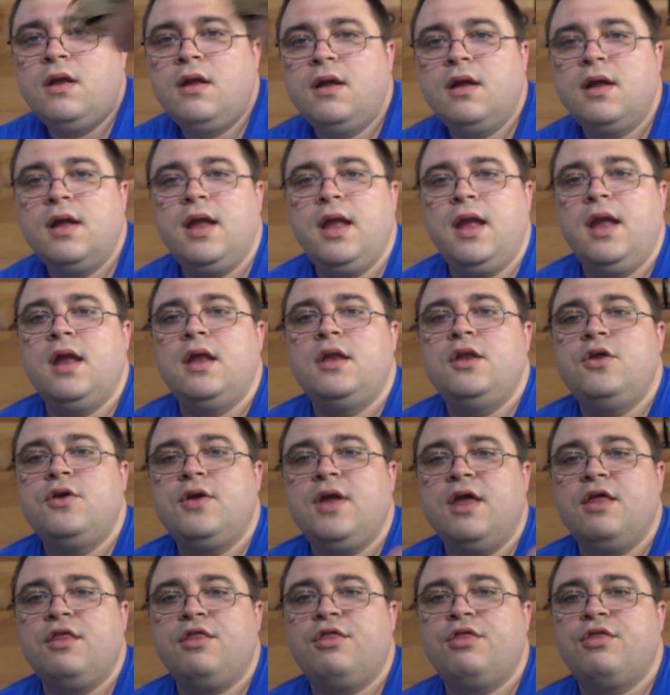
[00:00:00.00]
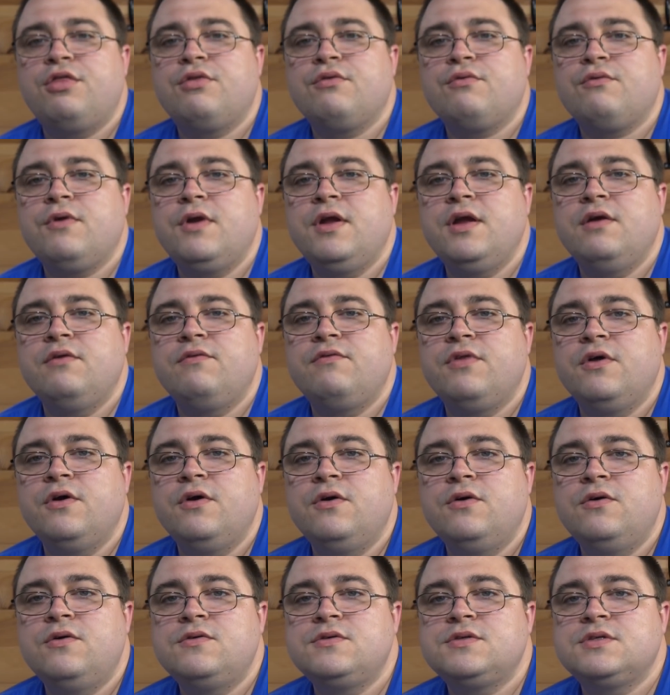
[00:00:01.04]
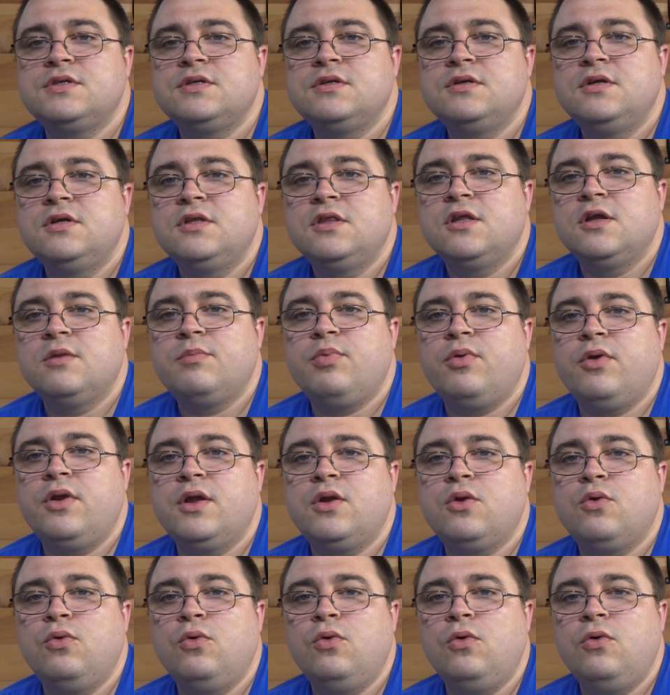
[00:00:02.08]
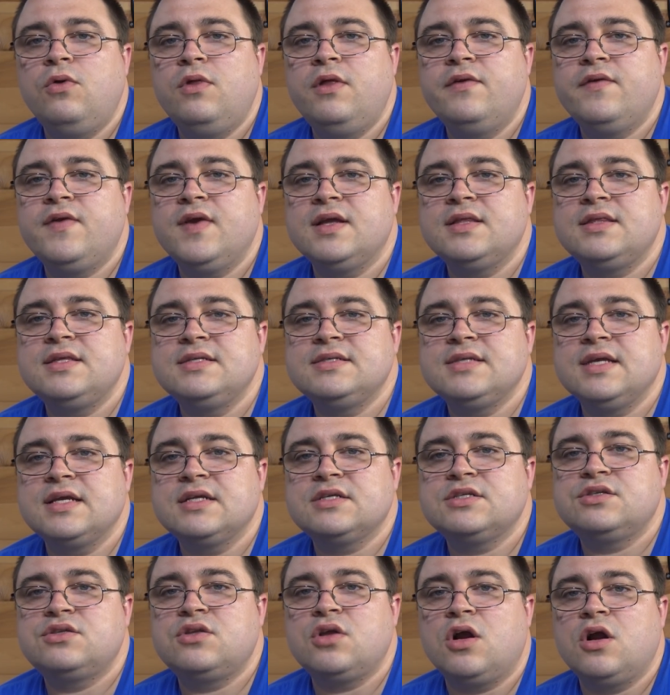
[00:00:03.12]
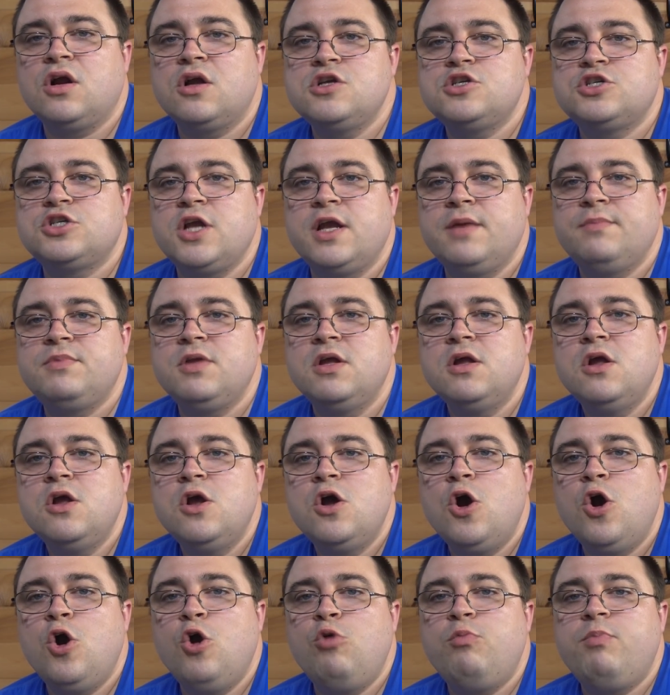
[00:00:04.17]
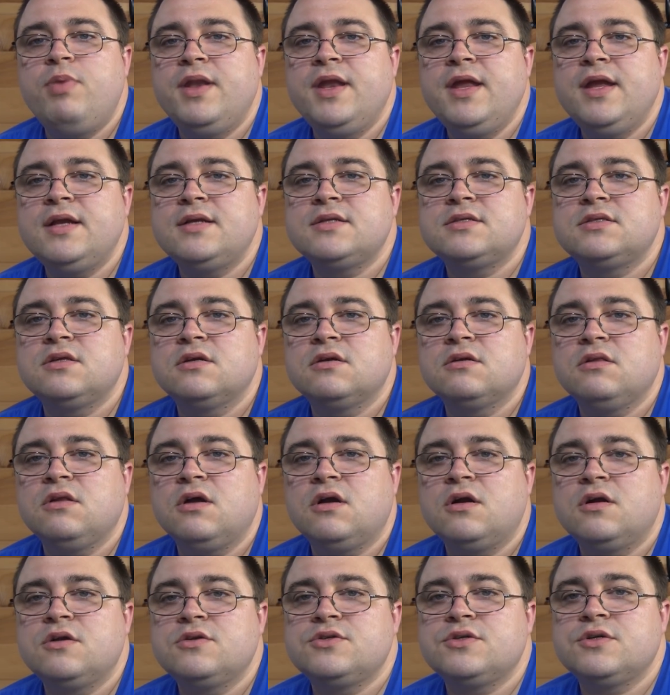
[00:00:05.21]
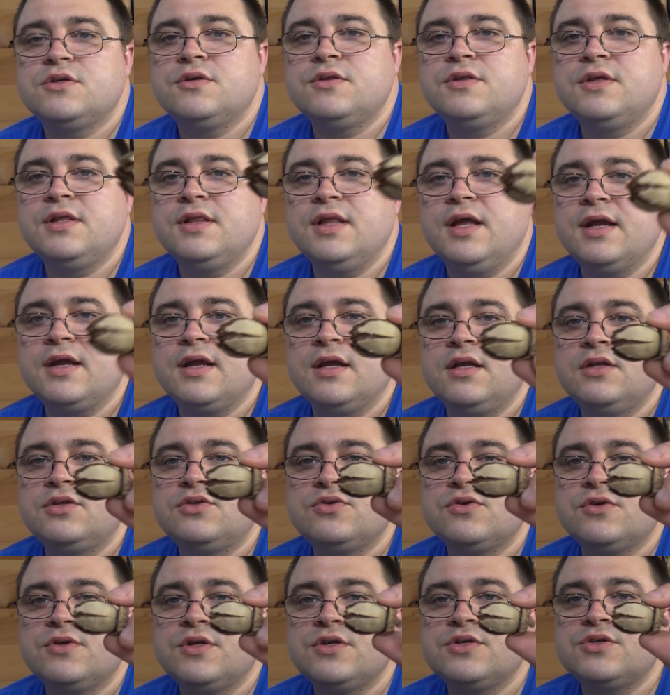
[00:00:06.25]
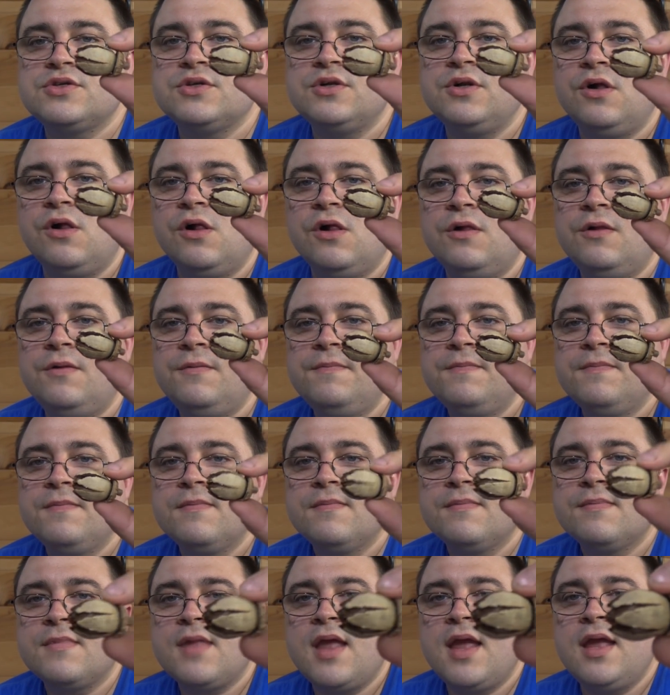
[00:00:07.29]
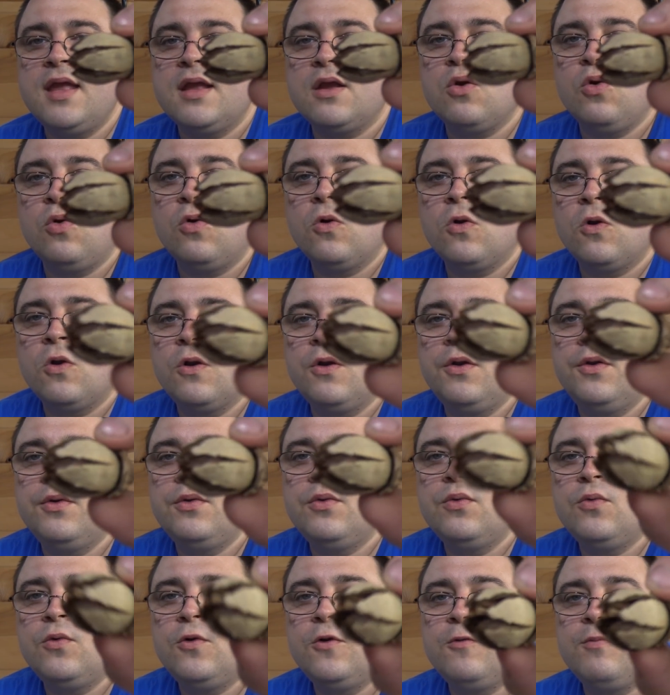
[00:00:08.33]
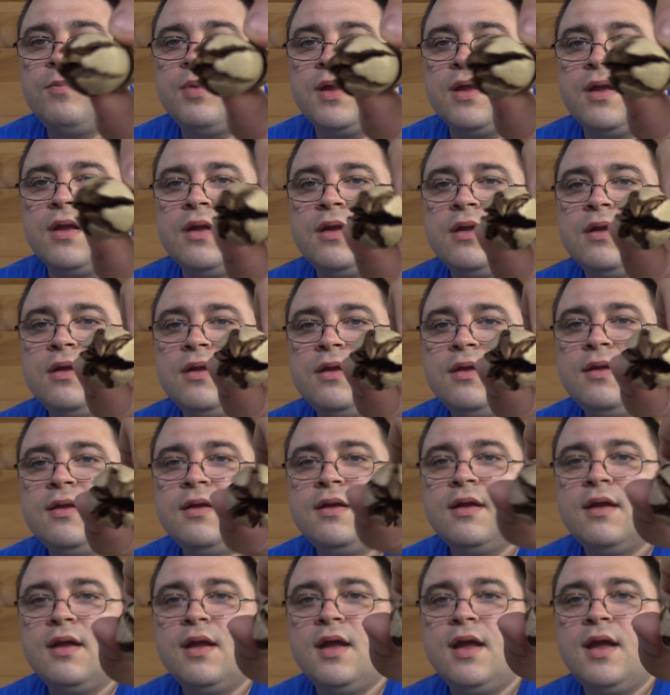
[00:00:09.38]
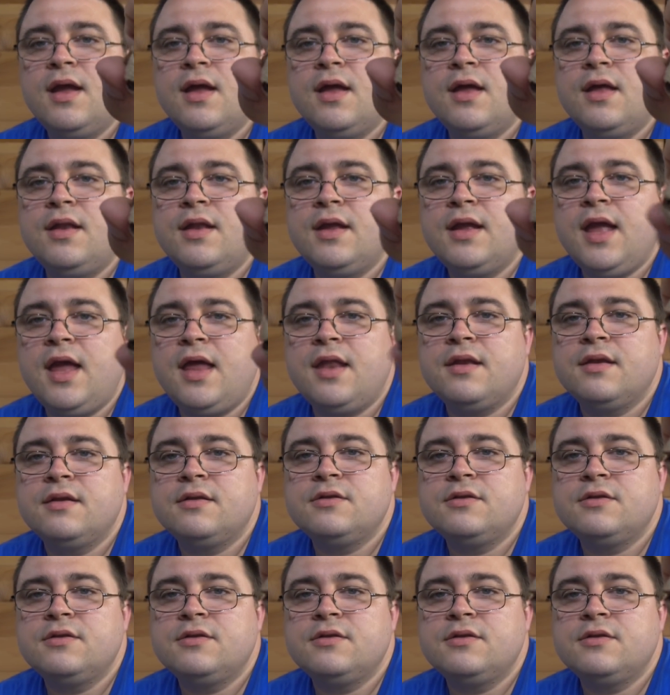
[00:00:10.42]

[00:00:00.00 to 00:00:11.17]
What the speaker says: and you get 3 of those. They're pretty cool. They've got these like star-shaped openings. They're larger than like a traditional acorn would be, and again,